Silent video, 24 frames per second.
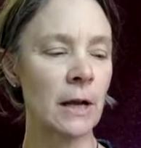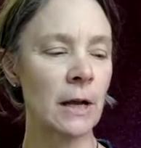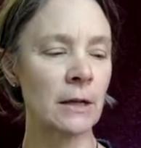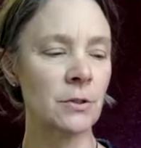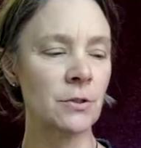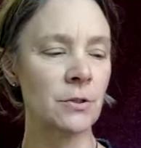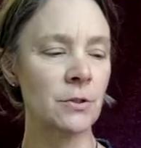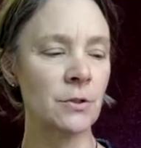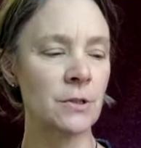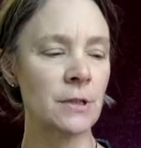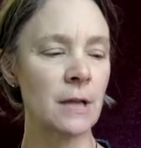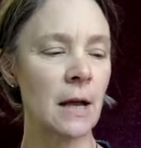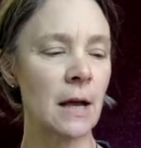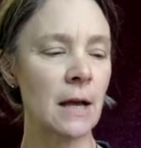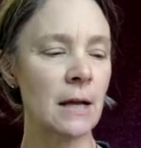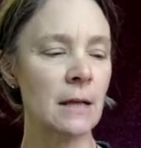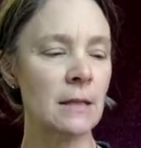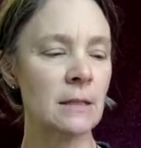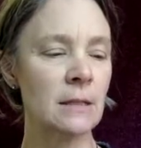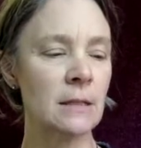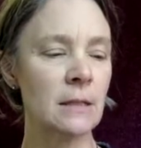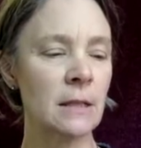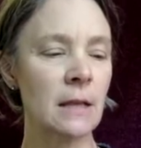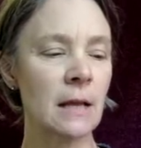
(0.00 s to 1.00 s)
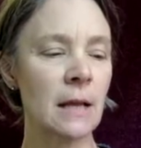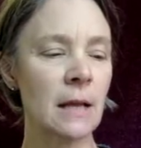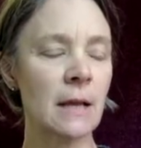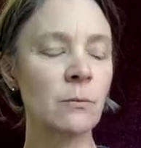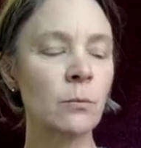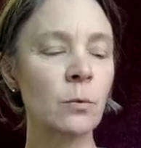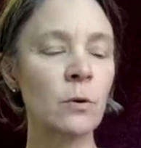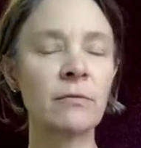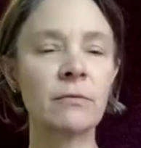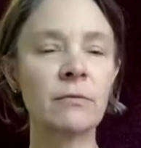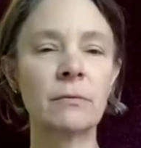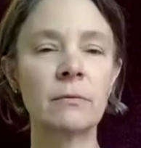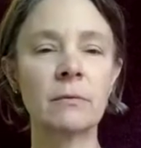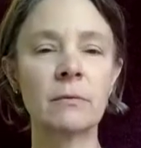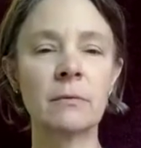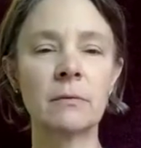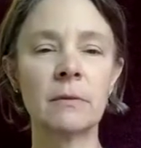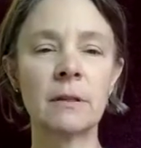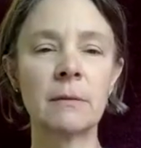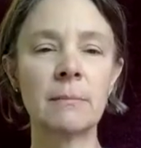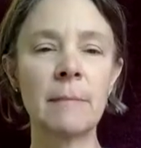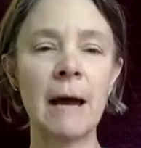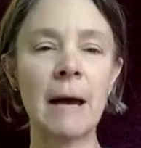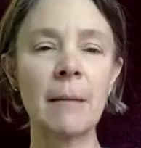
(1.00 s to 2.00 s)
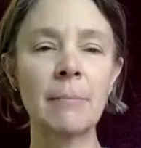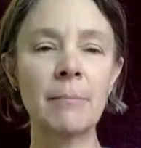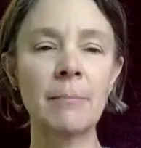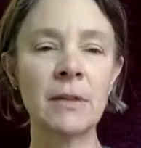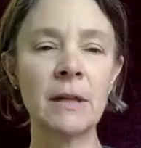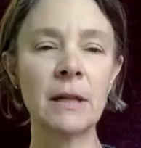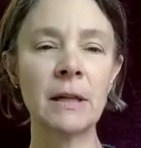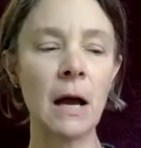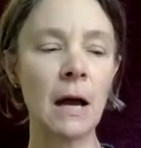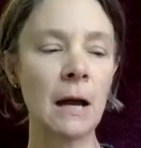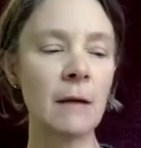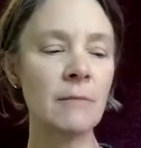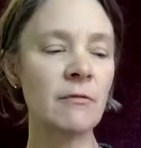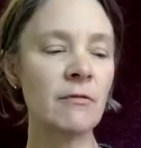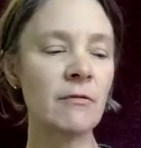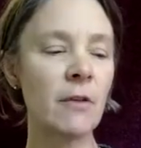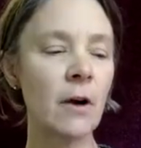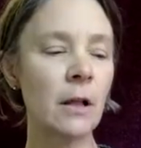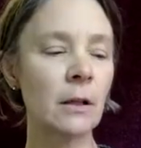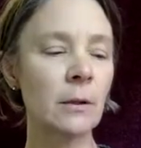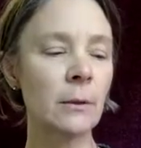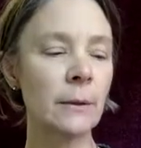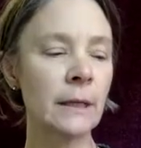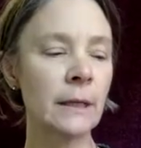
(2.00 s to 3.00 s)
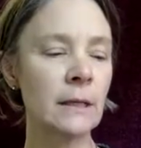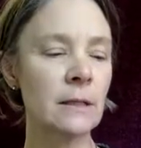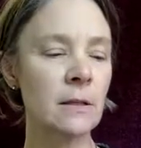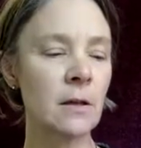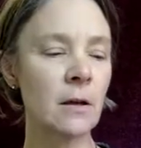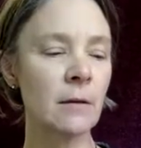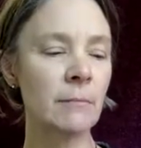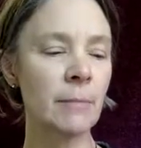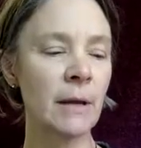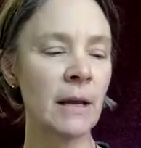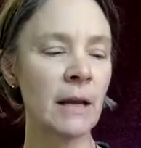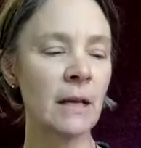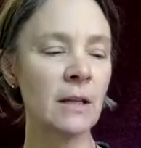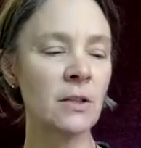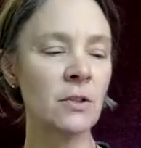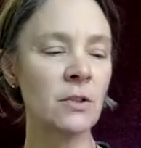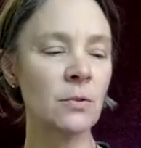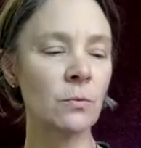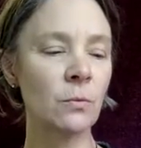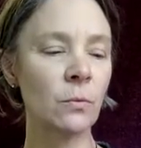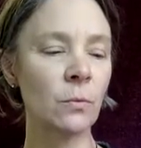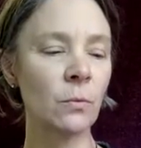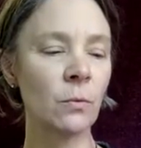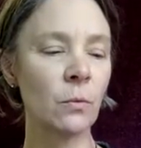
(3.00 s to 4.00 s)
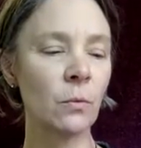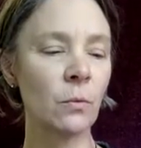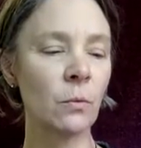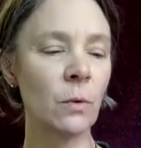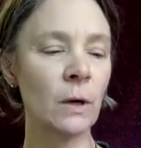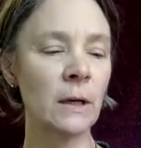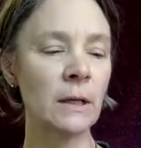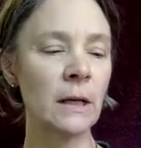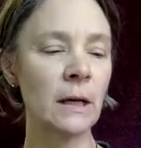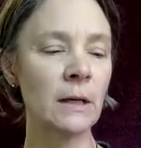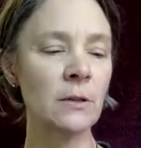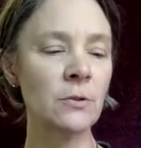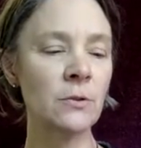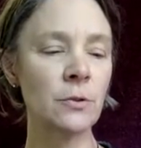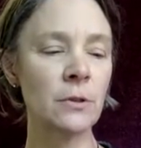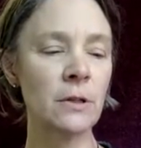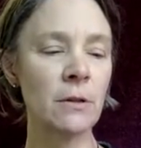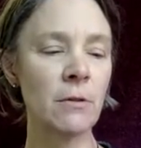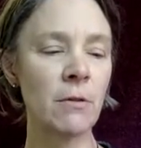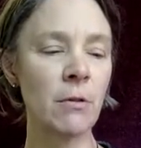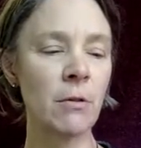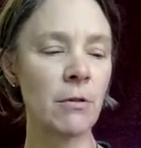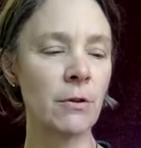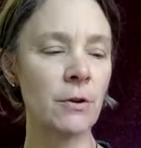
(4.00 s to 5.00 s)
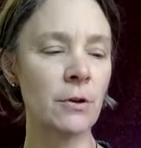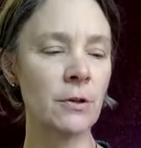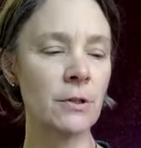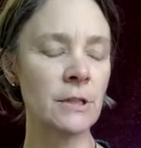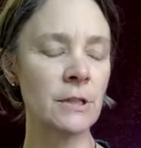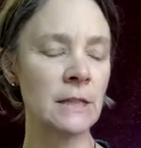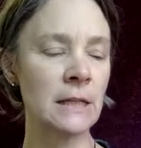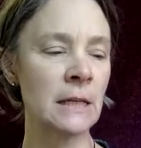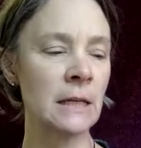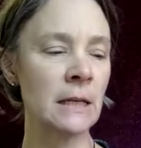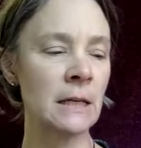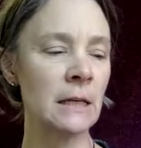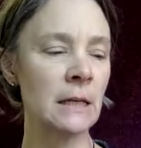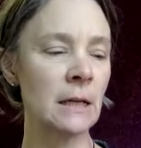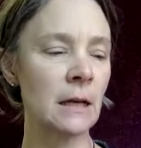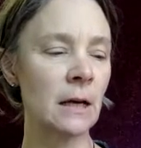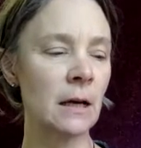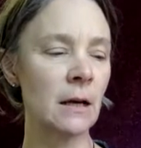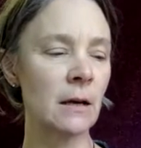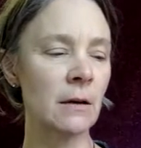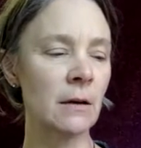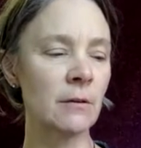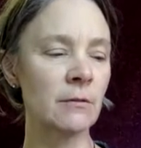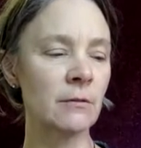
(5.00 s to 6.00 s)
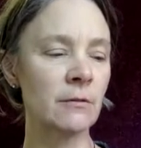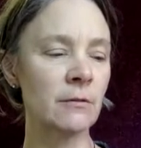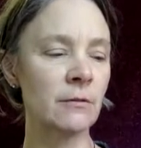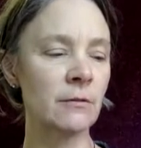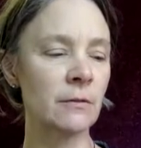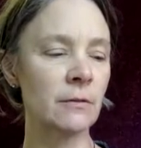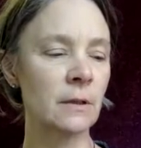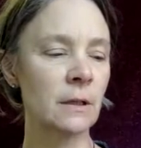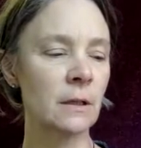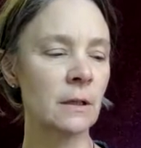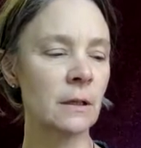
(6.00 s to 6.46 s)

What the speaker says: exercise, and the map that I'm following is on page 113 of